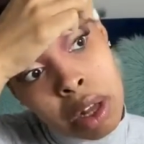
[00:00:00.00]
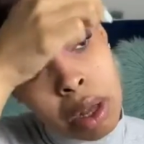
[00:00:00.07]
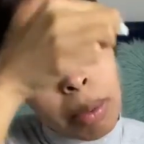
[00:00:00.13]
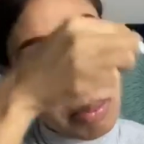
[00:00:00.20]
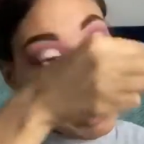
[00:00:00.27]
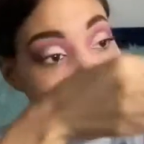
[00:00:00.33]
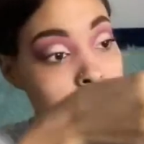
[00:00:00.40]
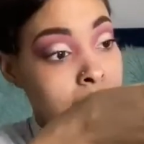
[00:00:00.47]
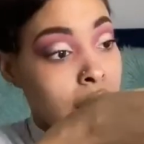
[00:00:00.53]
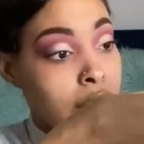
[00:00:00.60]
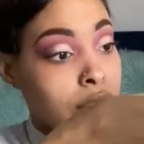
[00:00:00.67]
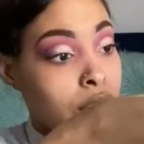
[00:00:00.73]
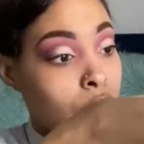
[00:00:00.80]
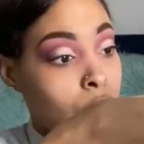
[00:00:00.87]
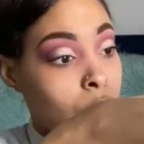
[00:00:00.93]
because I
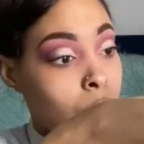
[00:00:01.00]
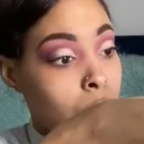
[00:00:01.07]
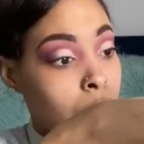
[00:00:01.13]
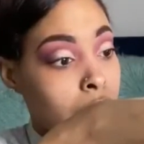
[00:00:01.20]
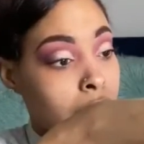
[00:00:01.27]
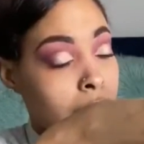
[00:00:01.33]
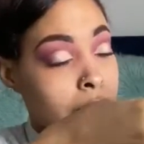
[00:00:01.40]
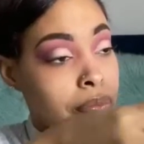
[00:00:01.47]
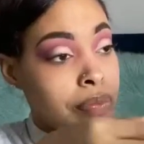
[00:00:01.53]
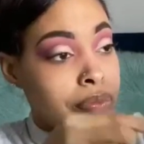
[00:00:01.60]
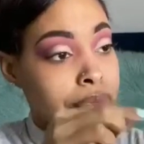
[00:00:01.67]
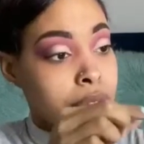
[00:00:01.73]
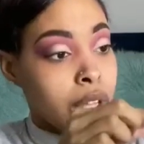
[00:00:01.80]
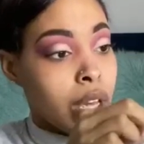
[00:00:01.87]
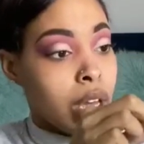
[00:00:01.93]
don't want,
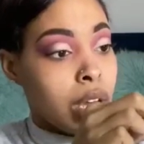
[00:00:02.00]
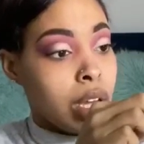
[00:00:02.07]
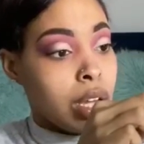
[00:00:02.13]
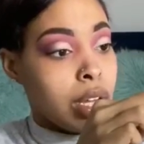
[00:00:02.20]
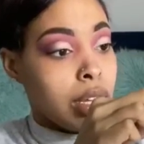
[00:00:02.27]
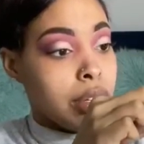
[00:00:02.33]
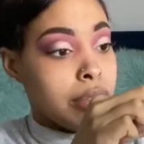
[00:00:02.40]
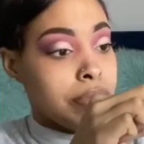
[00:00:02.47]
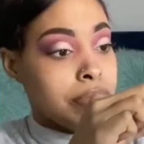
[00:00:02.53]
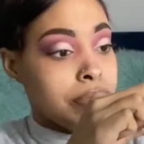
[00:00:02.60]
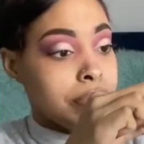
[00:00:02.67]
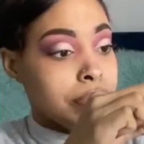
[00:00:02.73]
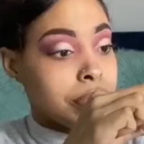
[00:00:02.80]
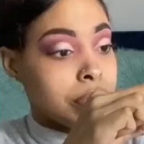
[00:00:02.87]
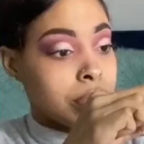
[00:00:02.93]
I
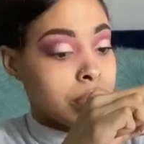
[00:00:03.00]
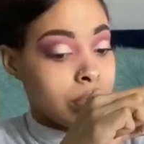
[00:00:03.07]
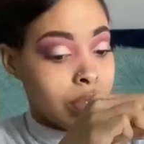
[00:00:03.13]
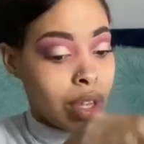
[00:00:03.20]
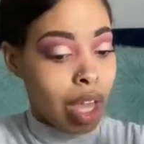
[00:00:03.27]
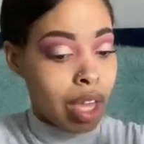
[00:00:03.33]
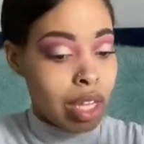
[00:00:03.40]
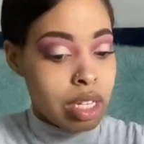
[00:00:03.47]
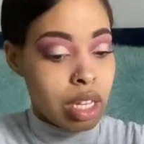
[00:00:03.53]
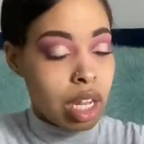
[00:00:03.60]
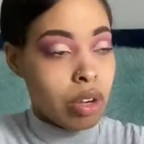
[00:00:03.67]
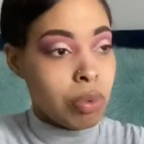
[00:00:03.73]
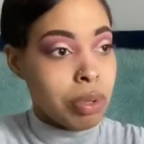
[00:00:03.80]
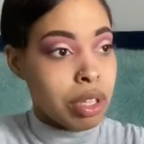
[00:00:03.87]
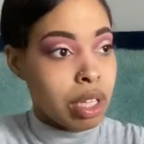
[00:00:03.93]
guess I
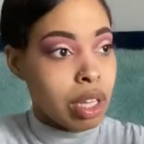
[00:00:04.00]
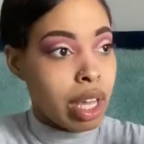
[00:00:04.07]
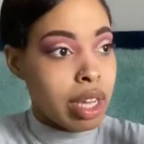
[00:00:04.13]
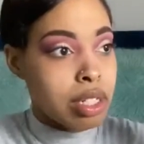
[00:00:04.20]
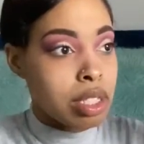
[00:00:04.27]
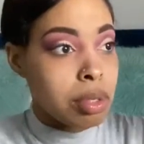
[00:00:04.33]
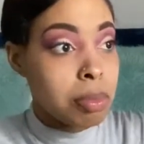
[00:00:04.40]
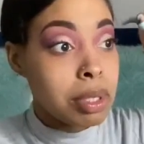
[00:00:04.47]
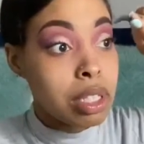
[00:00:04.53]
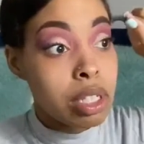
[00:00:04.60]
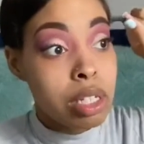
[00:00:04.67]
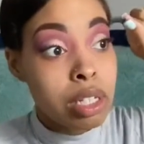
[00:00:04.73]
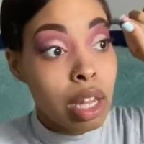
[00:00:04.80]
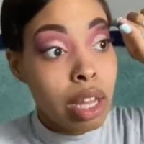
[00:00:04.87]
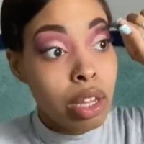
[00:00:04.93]
don't want the lash to be
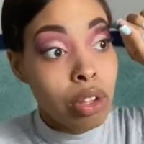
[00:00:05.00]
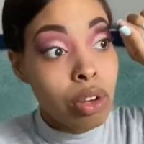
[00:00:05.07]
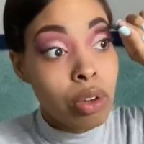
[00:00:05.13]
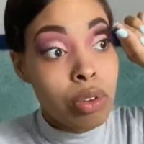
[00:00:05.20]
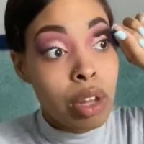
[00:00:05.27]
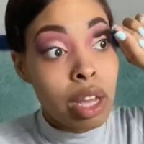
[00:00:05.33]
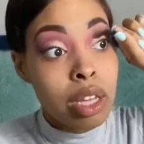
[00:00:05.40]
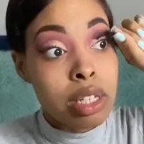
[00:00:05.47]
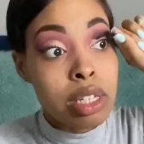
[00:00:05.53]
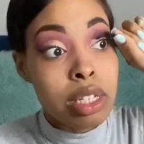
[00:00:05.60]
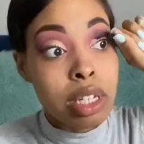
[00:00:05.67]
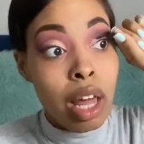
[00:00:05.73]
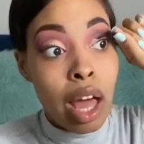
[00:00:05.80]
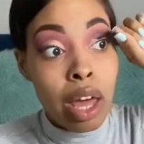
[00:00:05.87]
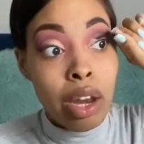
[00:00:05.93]
just like, you know, like
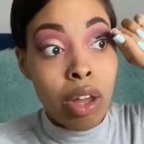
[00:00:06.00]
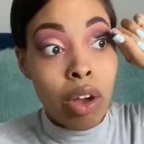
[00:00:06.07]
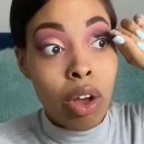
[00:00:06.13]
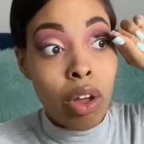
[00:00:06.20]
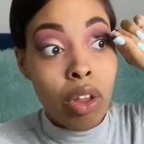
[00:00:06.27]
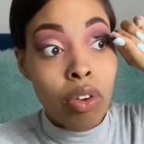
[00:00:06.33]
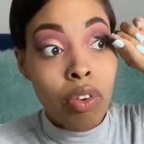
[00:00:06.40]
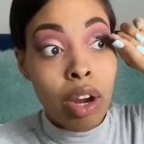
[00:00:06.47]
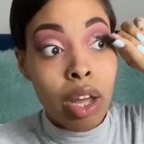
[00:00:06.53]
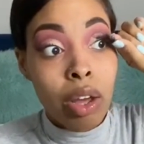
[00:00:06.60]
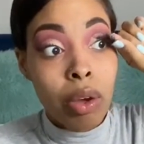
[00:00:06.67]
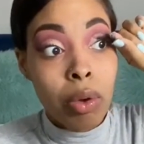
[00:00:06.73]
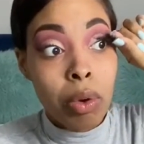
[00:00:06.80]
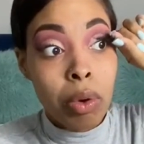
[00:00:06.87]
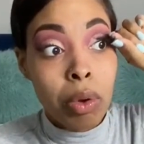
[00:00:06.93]
sliding all around.